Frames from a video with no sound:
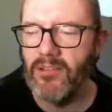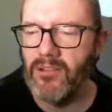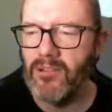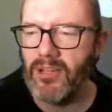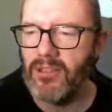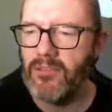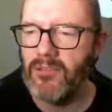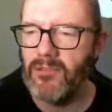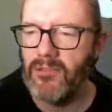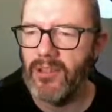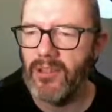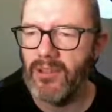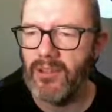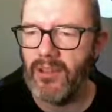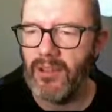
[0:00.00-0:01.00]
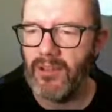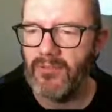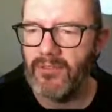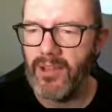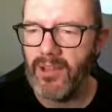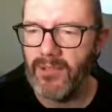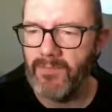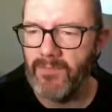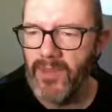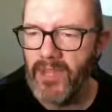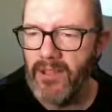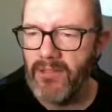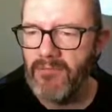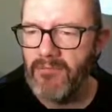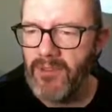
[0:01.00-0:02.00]
I called it at half-time.
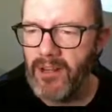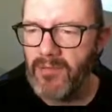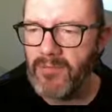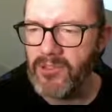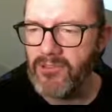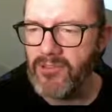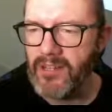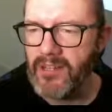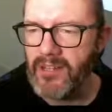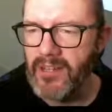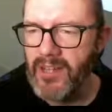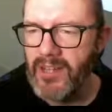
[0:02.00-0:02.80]
Real Madrid